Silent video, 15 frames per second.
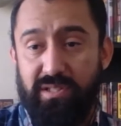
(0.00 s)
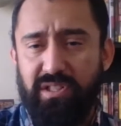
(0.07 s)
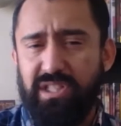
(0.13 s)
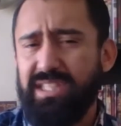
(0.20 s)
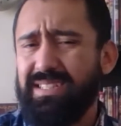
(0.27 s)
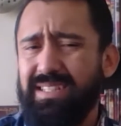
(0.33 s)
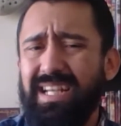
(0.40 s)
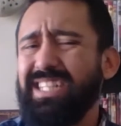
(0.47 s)
or
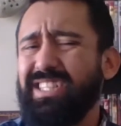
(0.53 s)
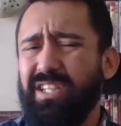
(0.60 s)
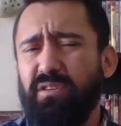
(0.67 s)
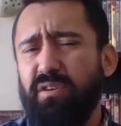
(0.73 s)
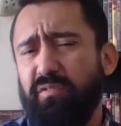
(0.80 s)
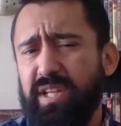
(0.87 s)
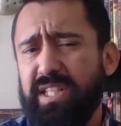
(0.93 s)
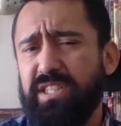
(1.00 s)
just
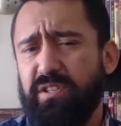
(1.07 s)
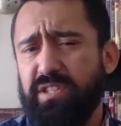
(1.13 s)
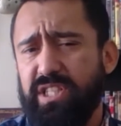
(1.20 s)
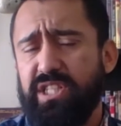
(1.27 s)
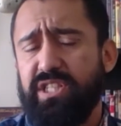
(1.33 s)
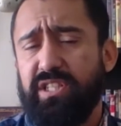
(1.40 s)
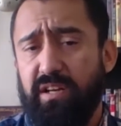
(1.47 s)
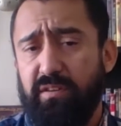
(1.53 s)
general research
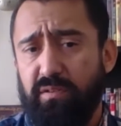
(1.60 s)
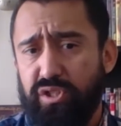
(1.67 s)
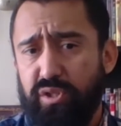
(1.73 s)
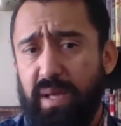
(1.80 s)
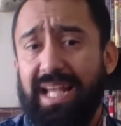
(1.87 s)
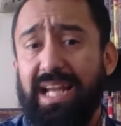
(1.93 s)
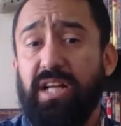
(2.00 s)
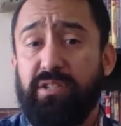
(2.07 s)
in general, so I
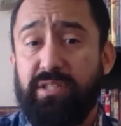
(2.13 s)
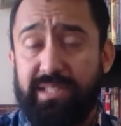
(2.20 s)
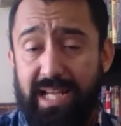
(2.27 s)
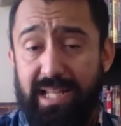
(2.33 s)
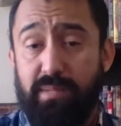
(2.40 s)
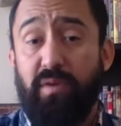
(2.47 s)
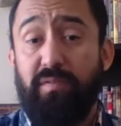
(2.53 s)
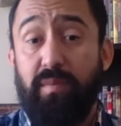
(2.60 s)
can
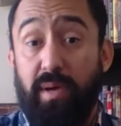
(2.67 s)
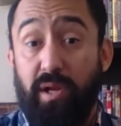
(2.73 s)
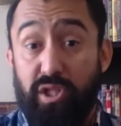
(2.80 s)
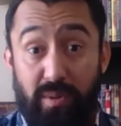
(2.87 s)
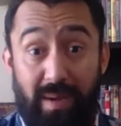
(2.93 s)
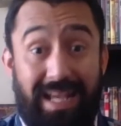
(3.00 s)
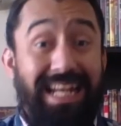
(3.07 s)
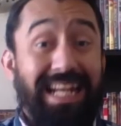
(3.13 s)
understand the movie better,
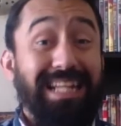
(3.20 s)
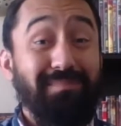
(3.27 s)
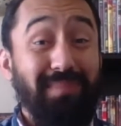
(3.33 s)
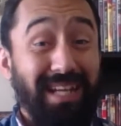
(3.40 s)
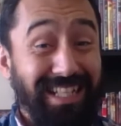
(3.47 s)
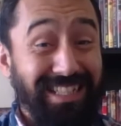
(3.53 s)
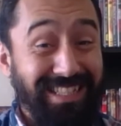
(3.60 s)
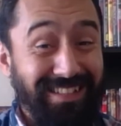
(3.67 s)
so I can
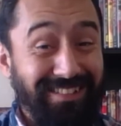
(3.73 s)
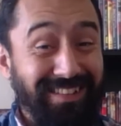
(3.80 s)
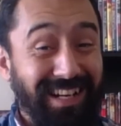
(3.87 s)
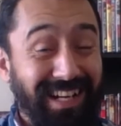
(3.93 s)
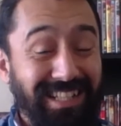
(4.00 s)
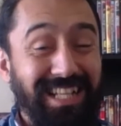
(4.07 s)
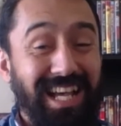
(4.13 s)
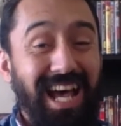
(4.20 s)
explain it to you
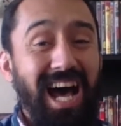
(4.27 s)
guys,